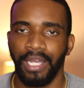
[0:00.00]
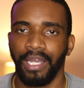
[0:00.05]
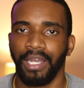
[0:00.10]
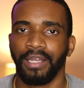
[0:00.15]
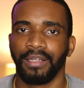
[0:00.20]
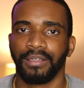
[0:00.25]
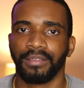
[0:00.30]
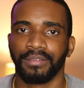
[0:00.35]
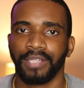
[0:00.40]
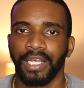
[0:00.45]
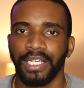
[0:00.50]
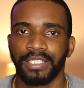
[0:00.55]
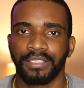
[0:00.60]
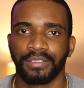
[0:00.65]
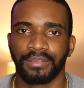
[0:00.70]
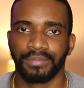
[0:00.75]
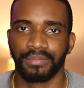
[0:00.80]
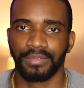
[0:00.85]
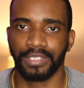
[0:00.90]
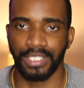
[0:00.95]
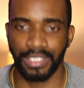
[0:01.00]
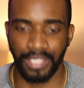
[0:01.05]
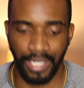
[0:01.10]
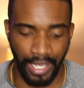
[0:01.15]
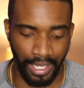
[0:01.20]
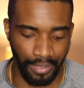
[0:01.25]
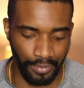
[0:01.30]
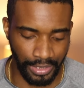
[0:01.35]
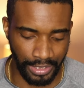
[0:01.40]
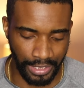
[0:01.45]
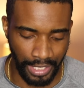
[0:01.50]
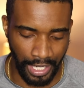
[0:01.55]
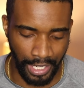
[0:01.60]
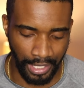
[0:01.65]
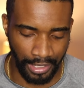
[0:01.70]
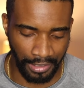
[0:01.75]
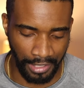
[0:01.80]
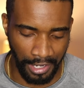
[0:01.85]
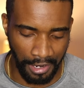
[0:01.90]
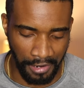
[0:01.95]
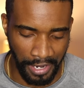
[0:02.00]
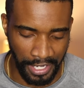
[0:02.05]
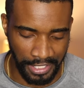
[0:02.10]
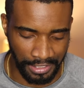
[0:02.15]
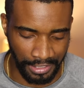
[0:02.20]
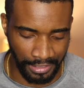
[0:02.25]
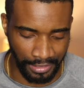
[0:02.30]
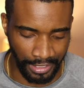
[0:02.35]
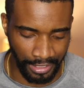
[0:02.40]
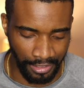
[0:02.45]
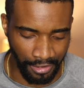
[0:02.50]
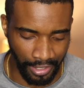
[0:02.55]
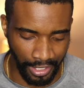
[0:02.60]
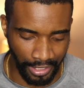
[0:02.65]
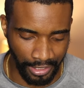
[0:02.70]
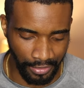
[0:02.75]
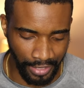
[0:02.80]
and that's just Amazon. And I'll actually click on it.